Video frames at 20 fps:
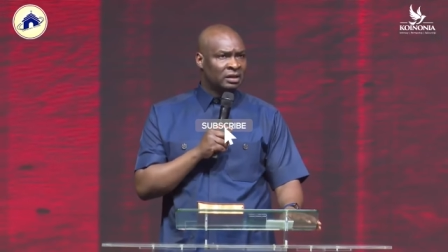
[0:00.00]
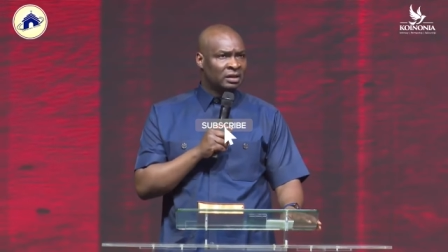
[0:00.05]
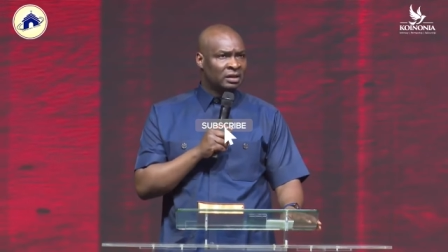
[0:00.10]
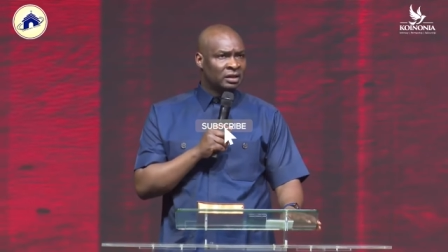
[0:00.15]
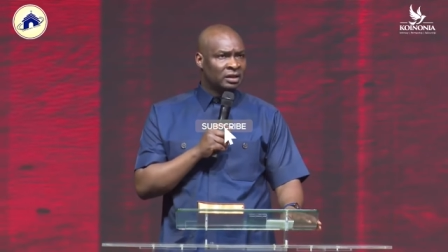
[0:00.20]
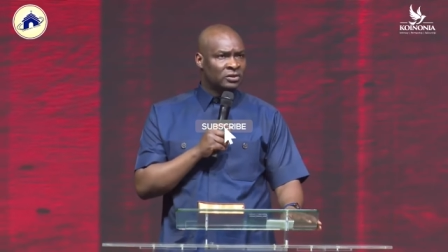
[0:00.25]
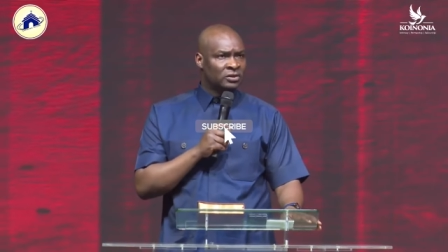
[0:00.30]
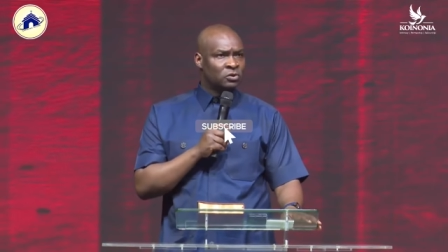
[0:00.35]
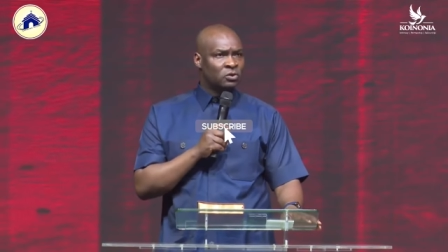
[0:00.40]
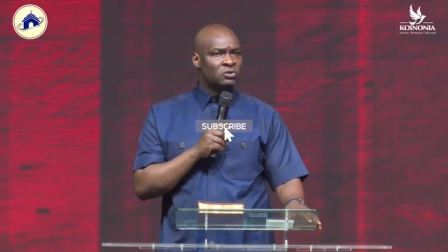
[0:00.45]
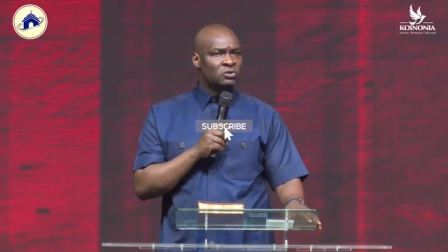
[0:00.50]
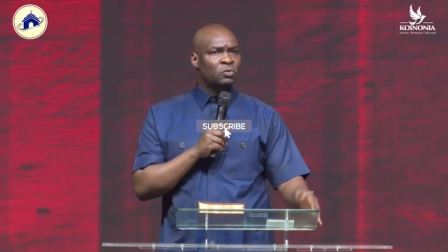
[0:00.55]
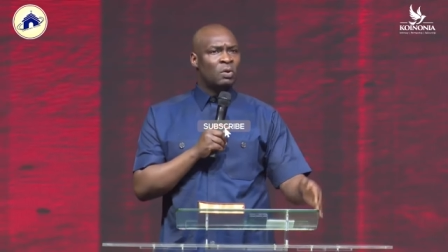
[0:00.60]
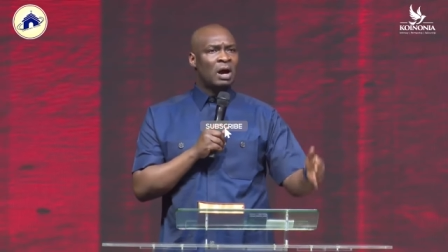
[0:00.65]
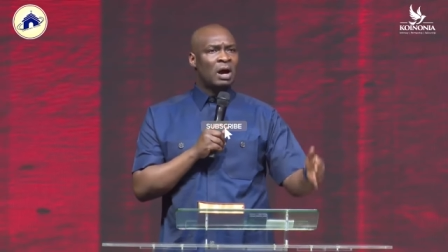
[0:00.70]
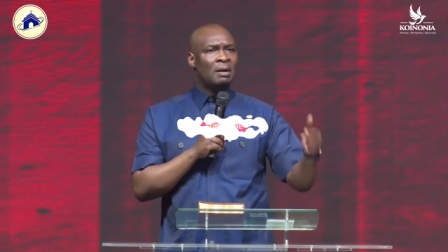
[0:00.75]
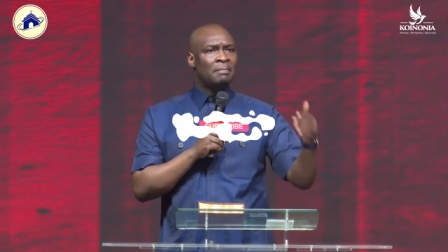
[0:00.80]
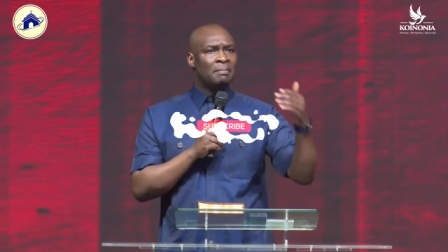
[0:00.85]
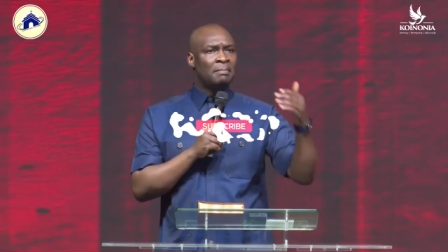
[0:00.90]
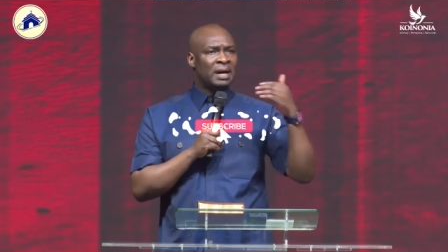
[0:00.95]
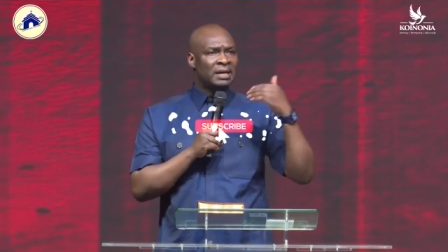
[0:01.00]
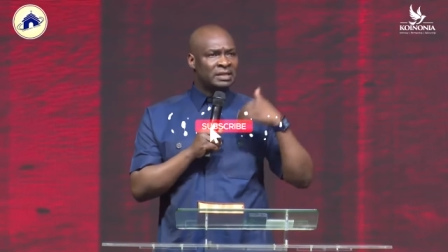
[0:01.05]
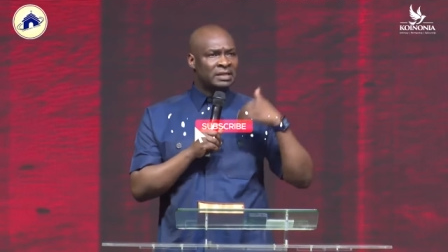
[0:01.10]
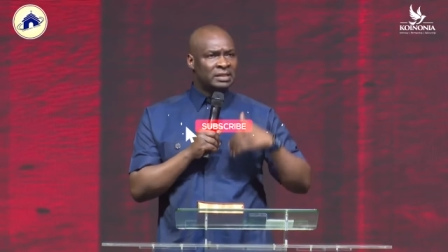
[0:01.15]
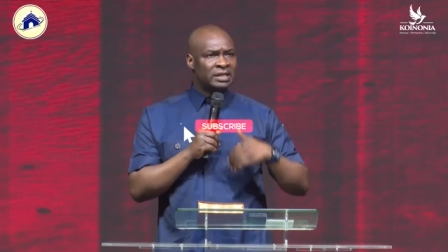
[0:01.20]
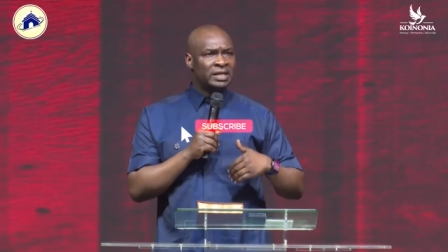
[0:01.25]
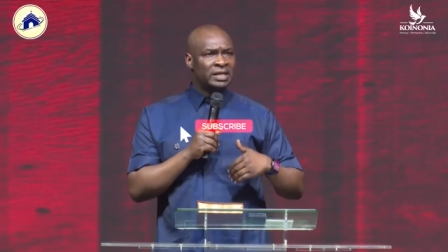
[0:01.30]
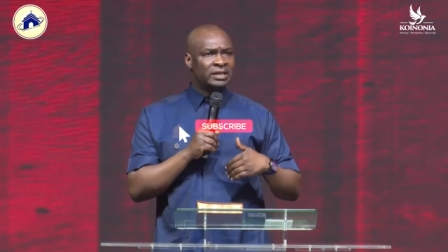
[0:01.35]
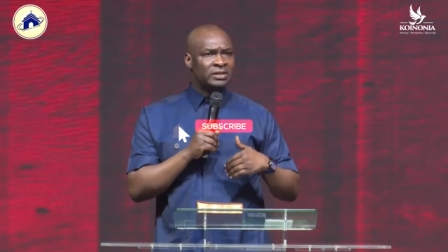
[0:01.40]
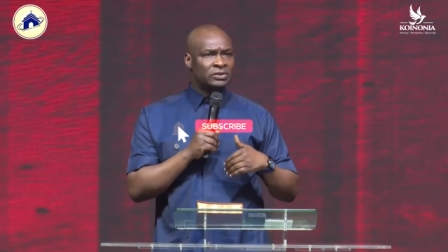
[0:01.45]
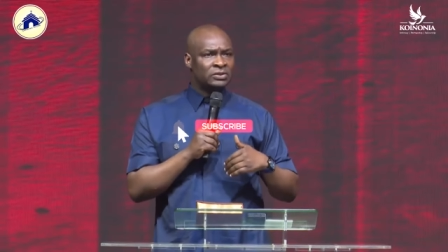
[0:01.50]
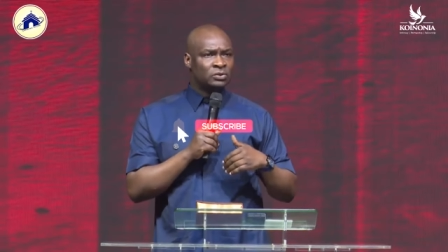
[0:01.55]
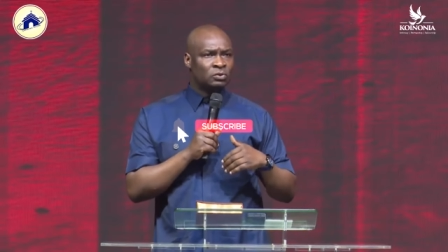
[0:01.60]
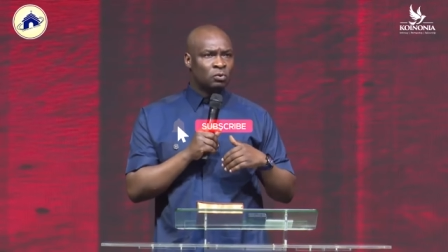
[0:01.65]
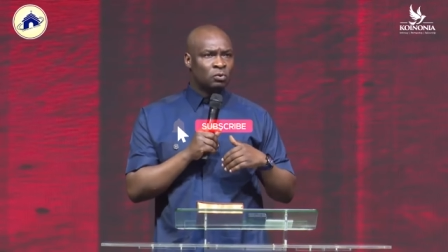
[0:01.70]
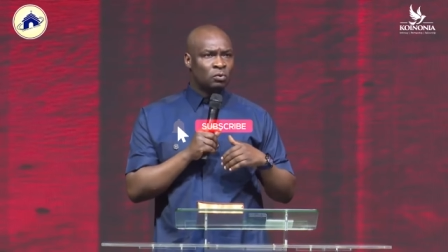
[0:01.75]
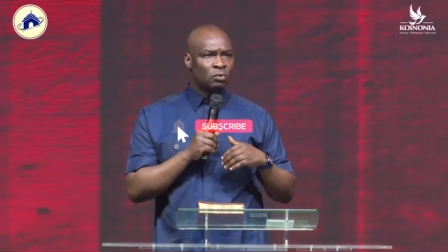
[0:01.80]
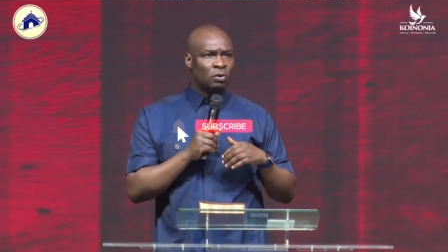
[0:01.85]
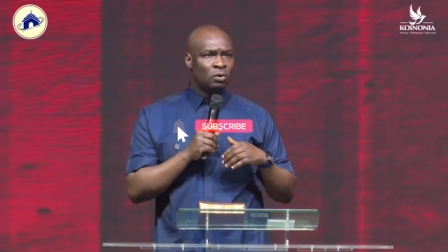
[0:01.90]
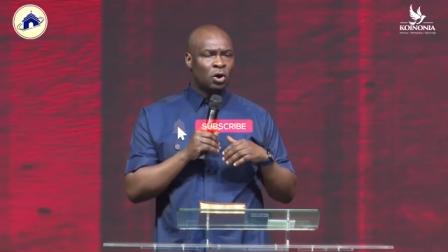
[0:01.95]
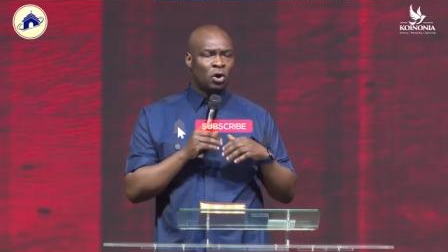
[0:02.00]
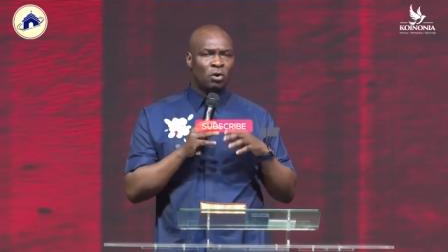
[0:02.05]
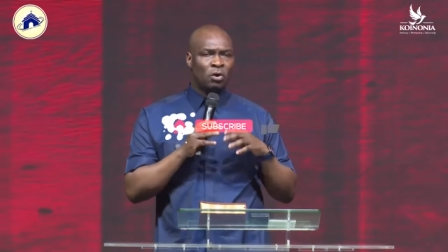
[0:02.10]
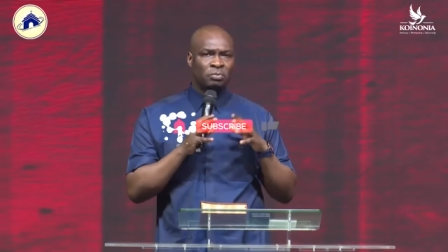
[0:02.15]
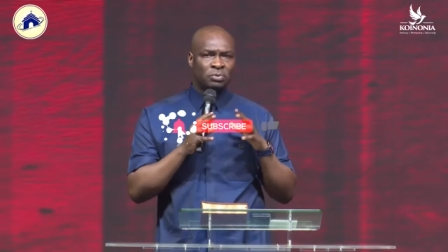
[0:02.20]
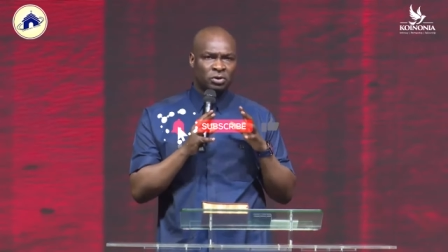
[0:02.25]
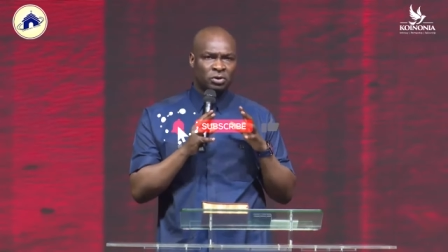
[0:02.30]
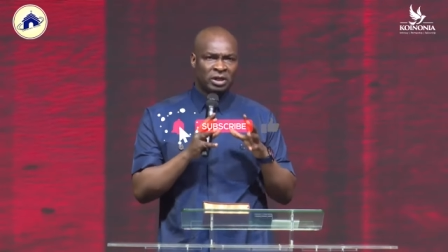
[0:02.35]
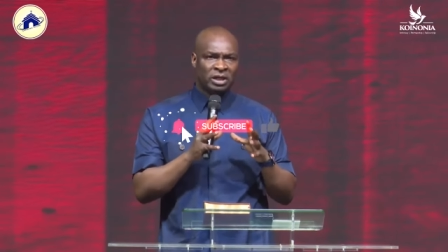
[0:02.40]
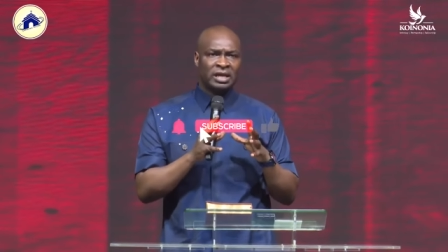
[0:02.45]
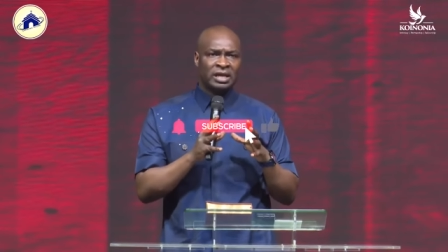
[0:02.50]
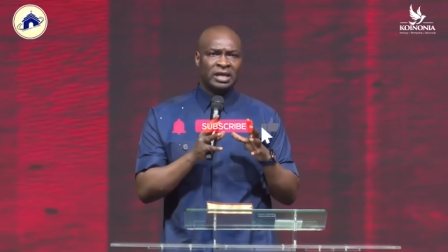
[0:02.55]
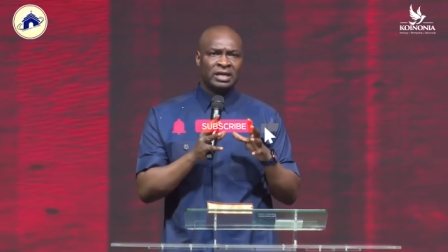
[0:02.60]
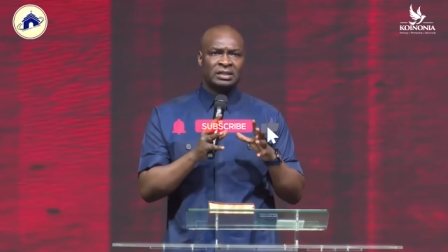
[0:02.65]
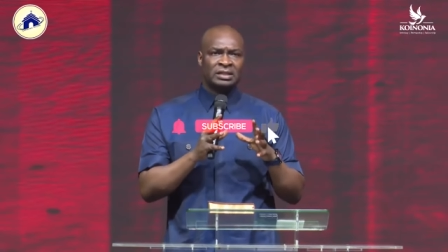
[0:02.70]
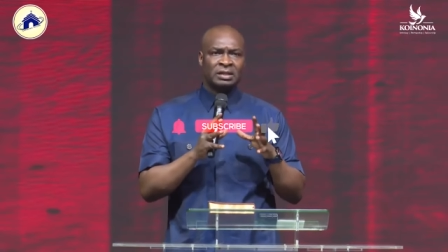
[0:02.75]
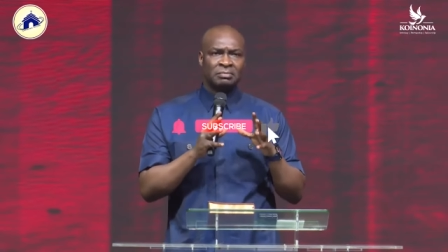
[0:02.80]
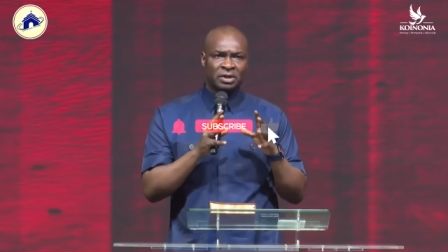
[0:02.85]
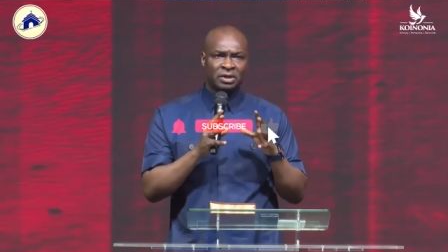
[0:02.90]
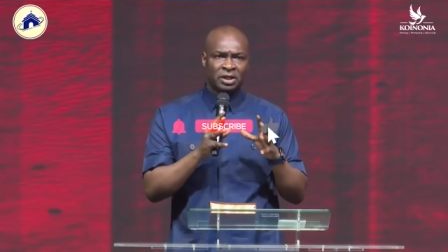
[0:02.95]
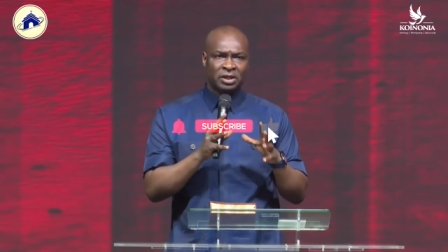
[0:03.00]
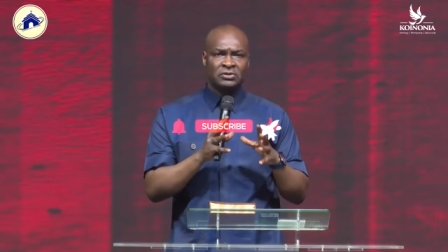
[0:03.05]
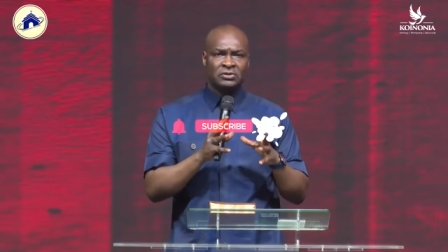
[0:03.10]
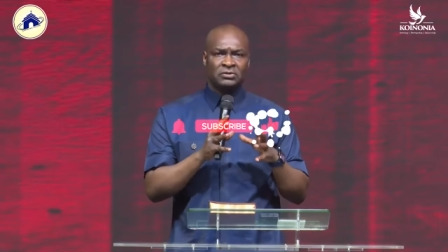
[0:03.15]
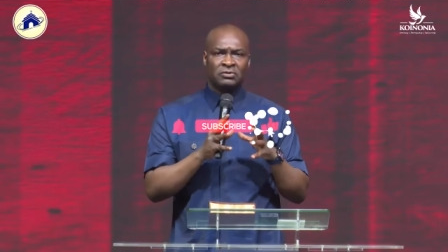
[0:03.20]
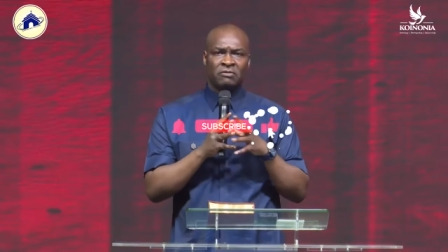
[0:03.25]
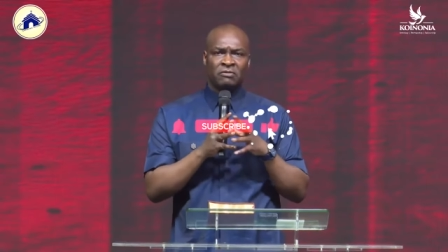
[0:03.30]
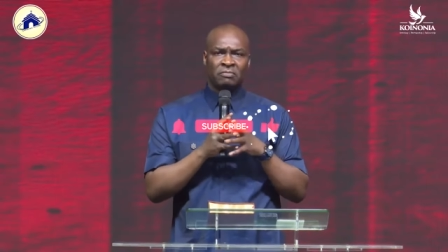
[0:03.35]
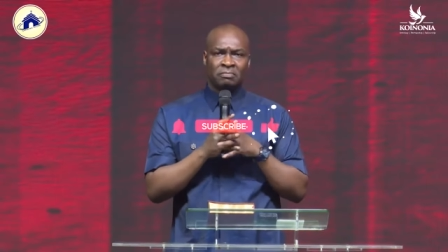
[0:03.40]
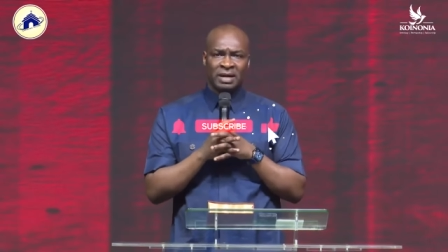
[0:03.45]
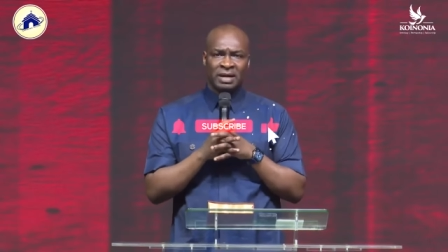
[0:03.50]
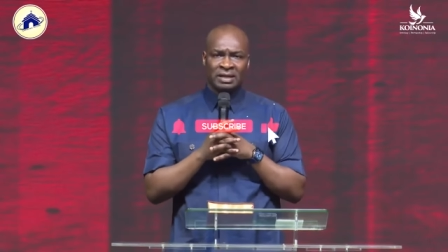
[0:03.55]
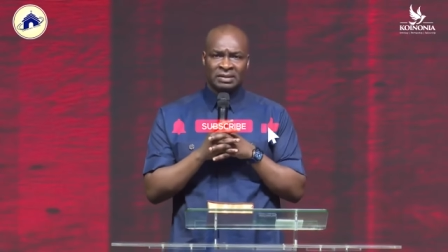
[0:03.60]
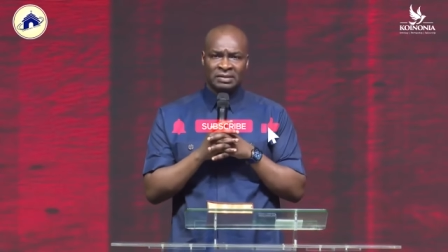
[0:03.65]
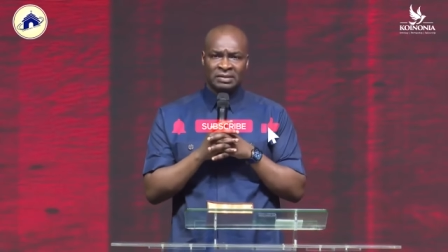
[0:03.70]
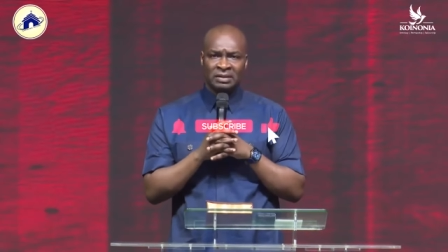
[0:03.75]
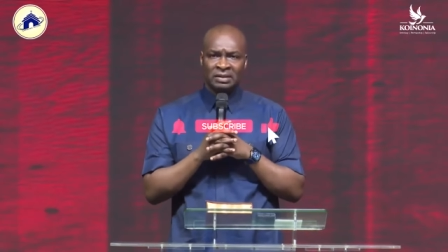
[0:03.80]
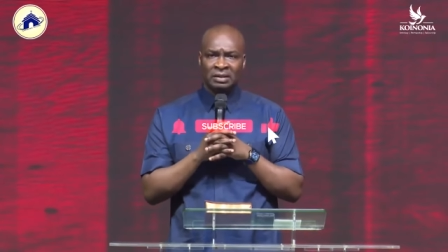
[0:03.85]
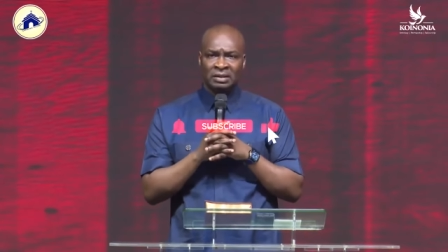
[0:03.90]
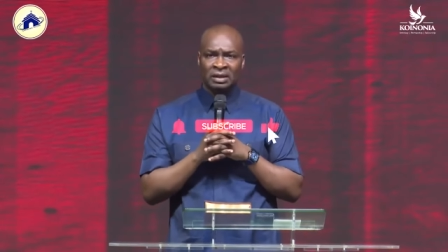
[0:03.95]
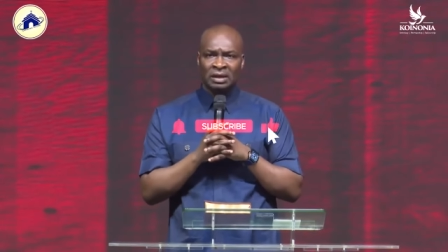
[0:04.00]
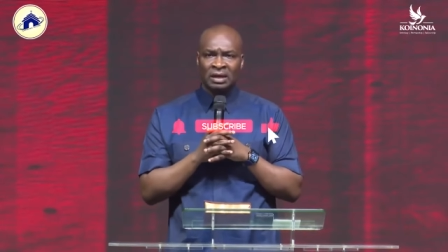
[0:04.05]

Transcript: it is also our mandate to communicate the ministry of mercy